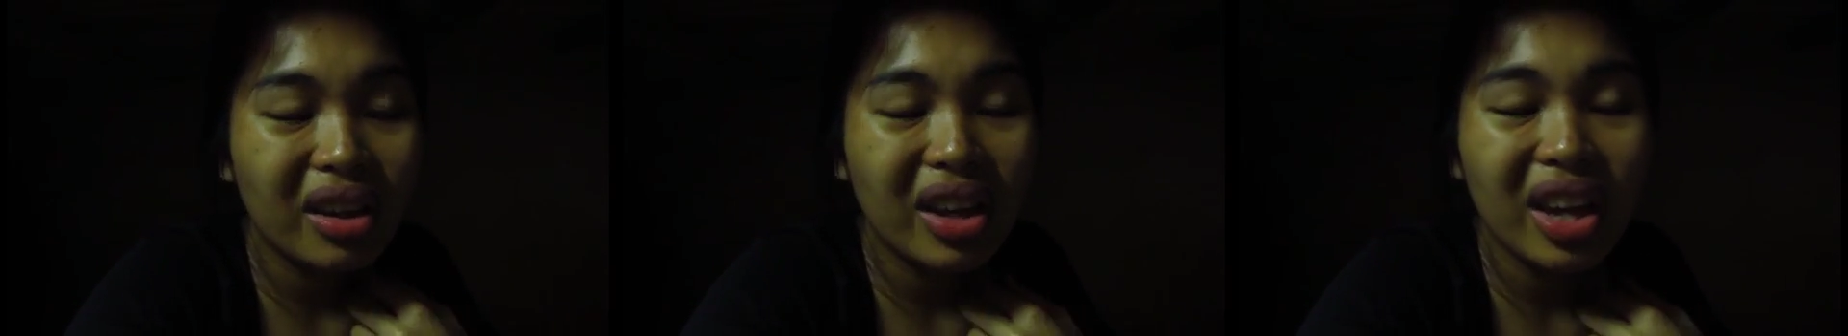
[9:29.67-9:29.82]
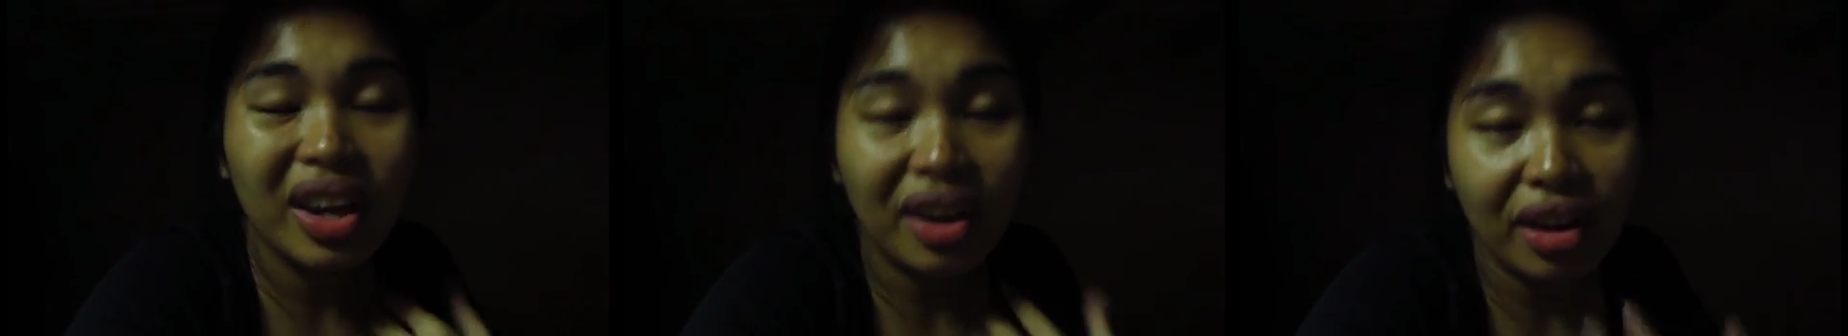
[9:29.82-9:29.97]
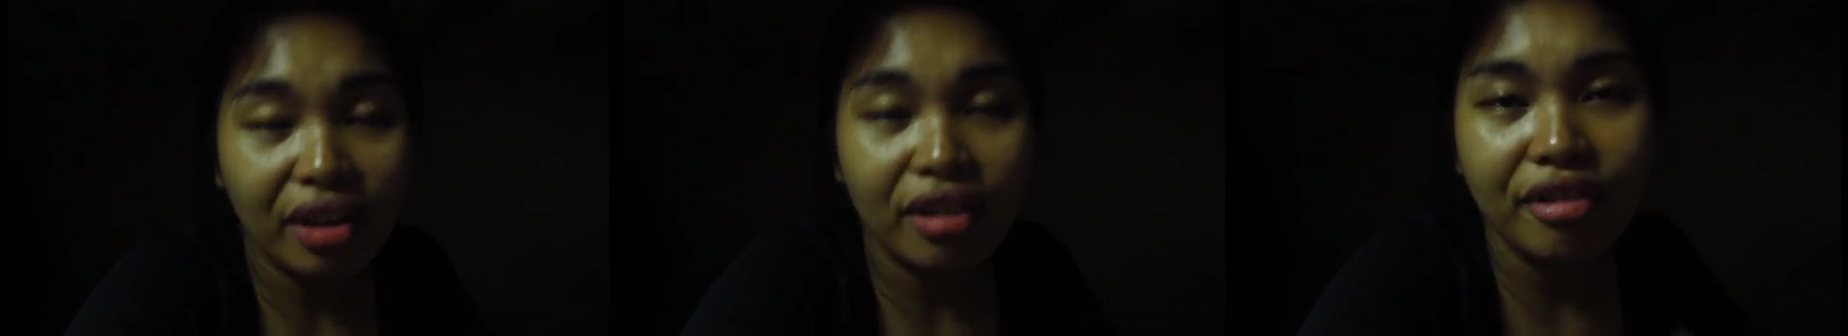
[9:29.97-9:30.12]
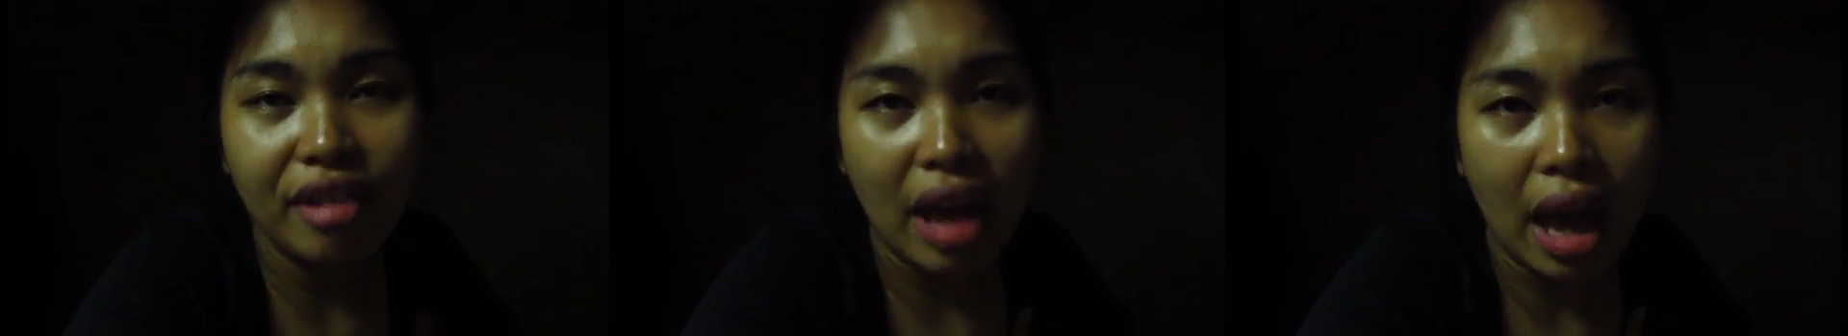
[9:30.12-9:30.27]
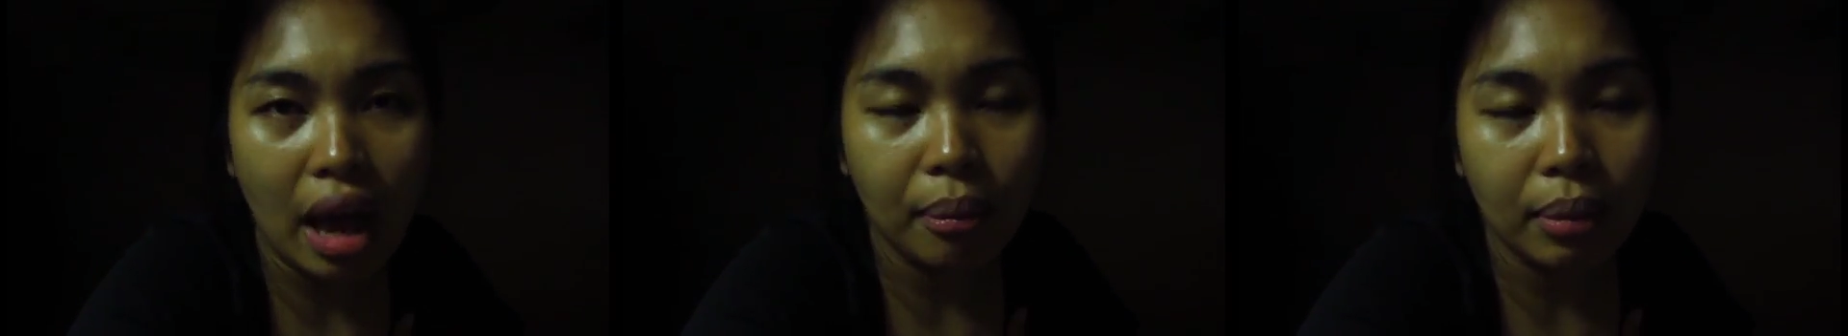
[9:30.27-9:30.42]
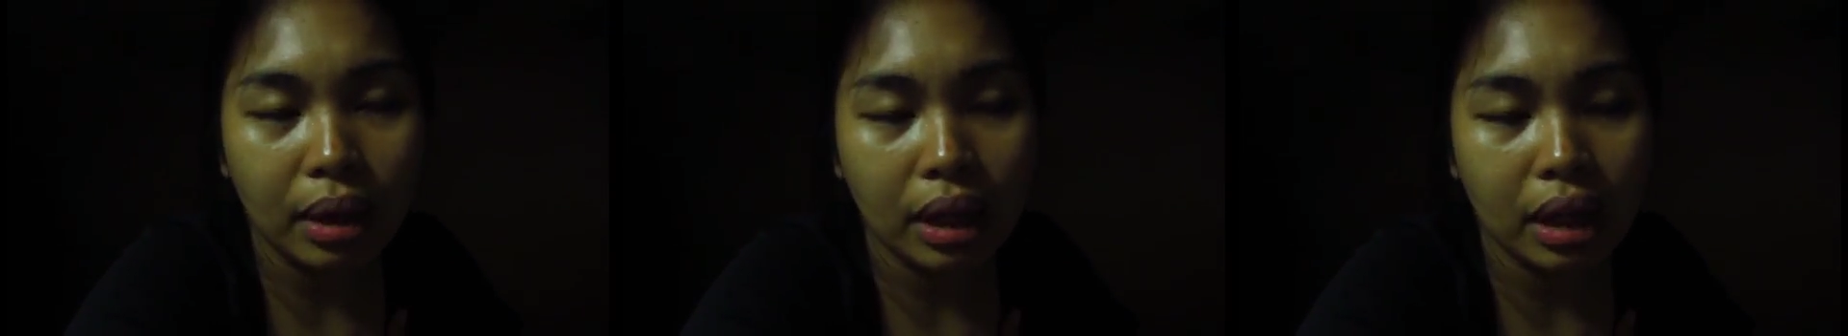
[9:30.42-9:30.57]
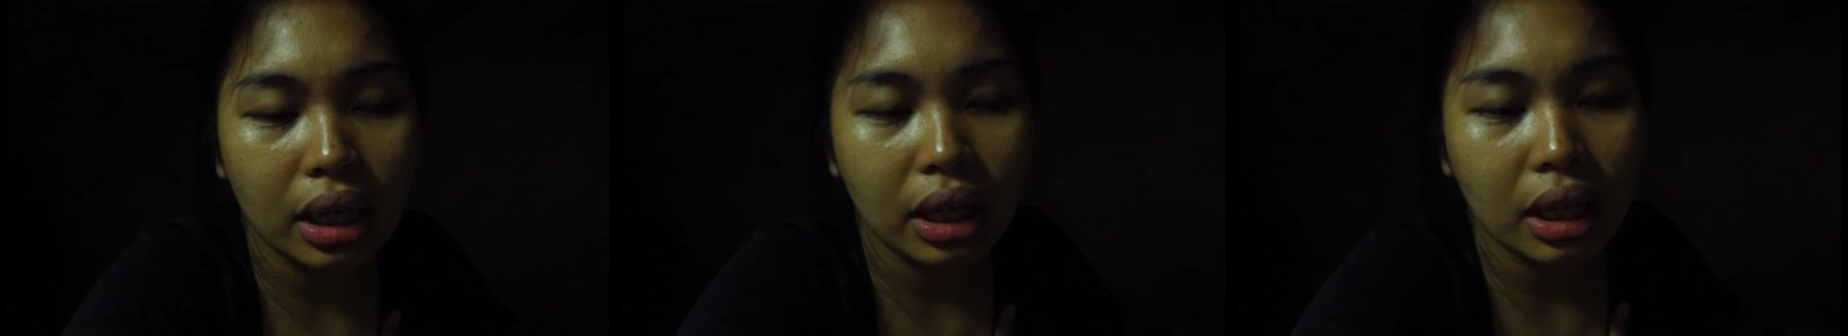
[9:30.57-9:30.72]
in our
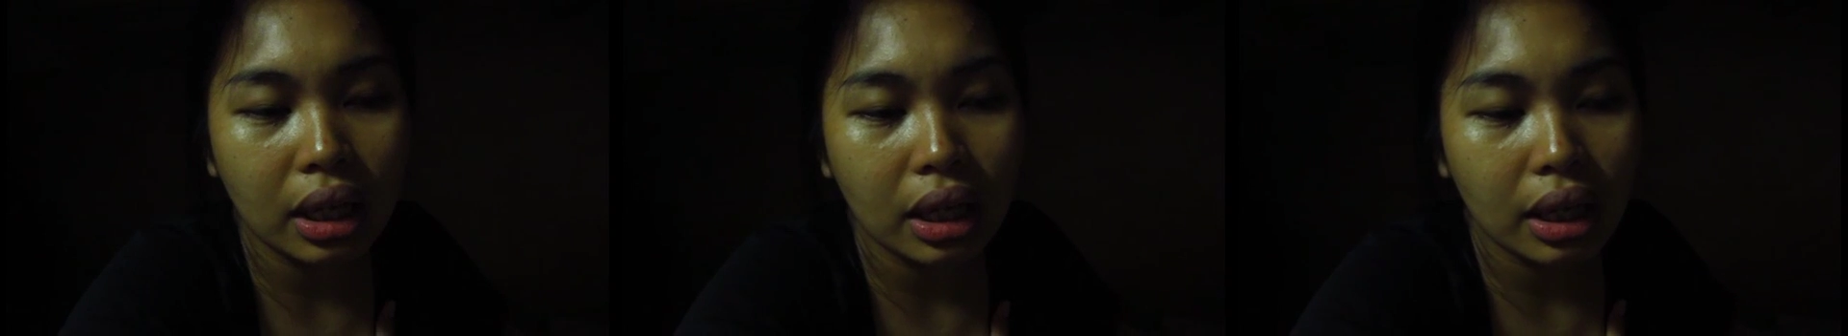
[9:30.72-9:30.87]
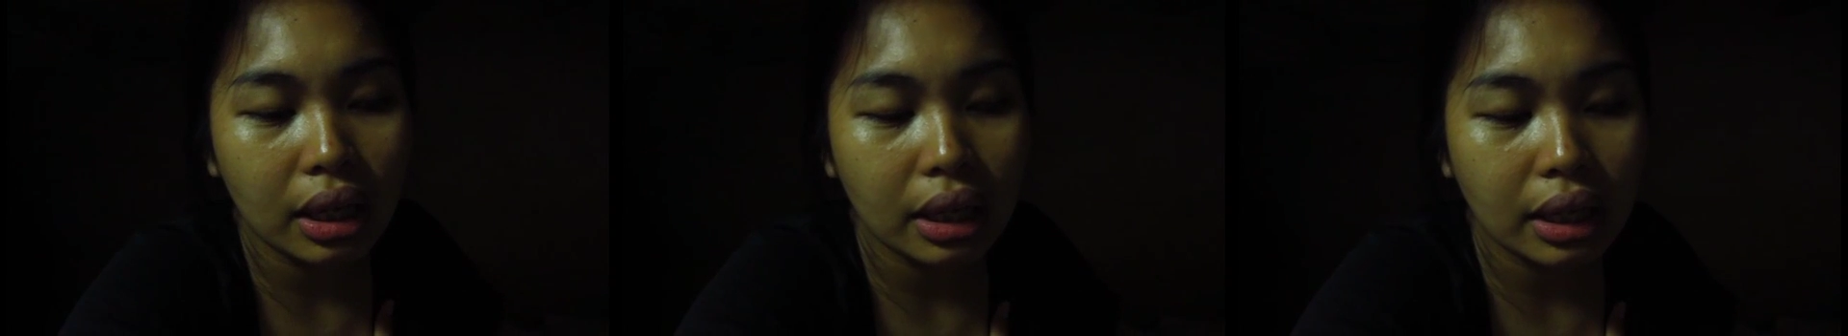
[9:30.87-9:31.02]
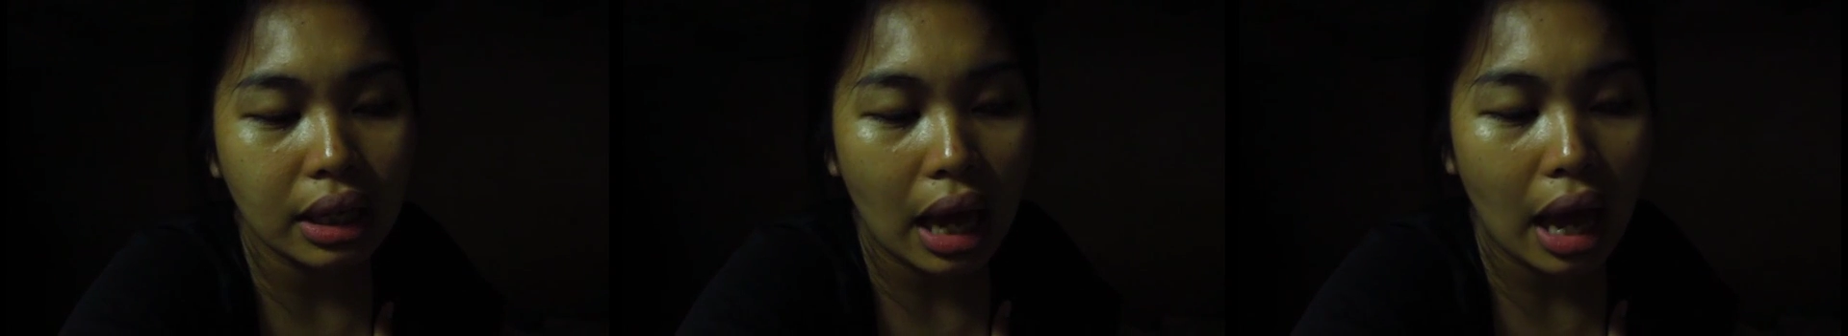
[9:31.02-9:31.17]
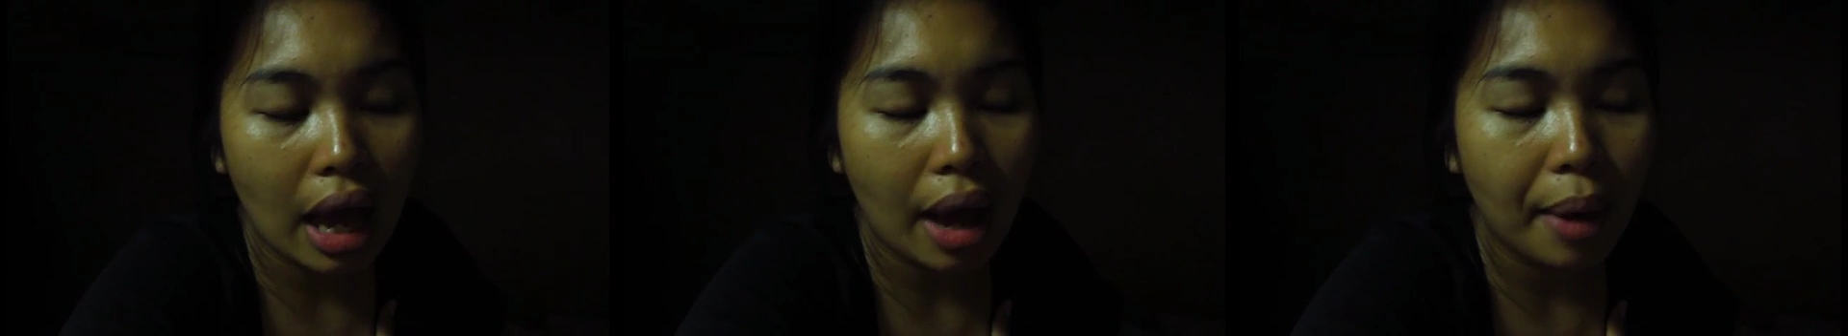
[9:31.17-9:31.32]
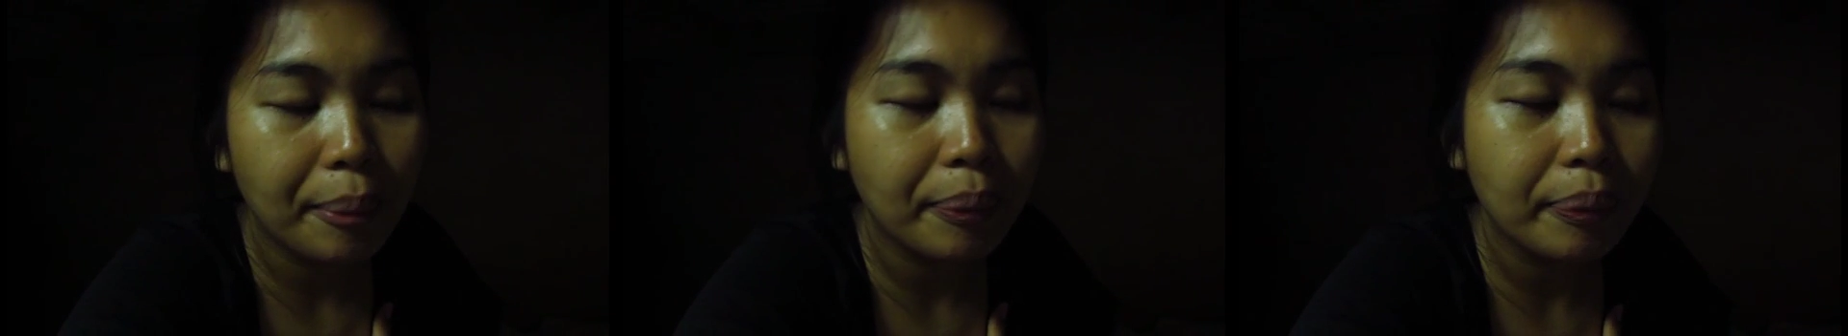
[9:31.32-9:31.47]
family. Yeah.